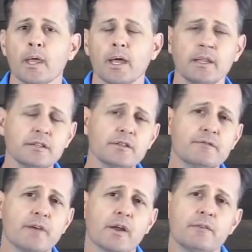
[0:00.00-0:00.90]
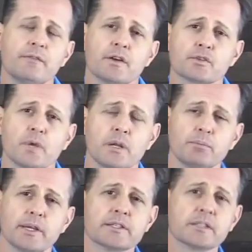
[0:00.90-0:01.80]
And that's a very frustrating
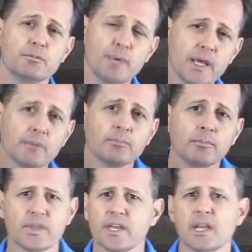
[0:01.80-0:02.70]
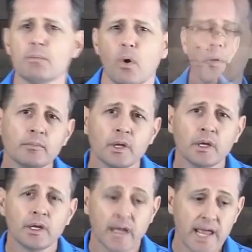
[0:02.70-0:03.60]
place to be anymore.
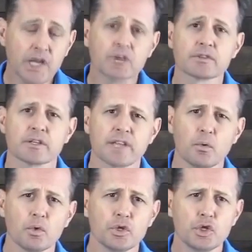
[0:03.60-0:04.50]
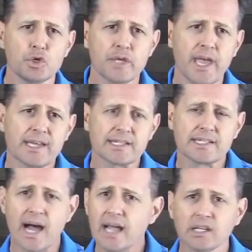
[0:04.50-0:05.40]
It angers us that you can't
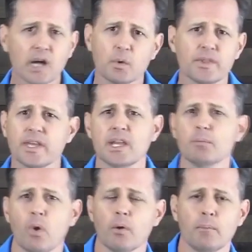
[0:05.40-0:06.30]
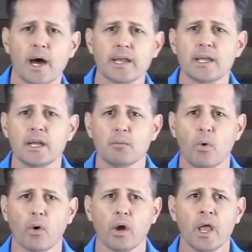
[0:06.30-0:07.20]
dialogue with anybody
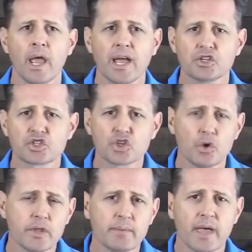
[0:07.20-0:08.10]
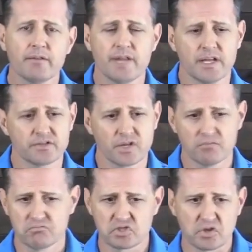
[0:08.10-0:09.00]
anymore and show them evidence,
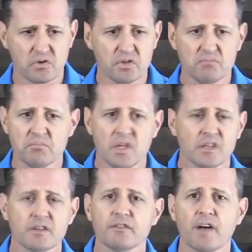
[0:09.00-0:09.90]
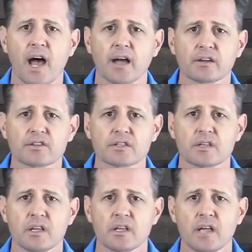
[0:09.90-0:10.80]
show them the facts,
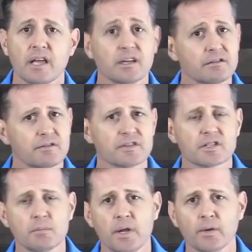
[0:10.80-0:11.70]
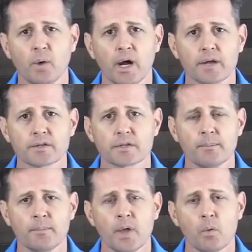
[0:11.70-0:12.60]
and convince them otherwise.
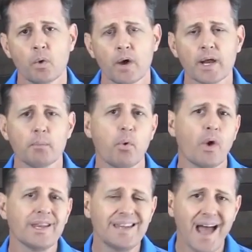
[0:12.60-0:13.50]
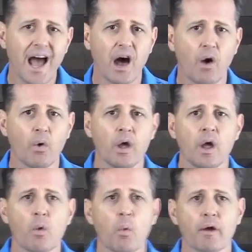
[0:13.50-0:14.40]
We're at a point now
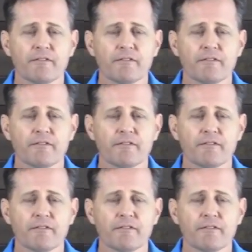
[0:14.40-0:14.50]
where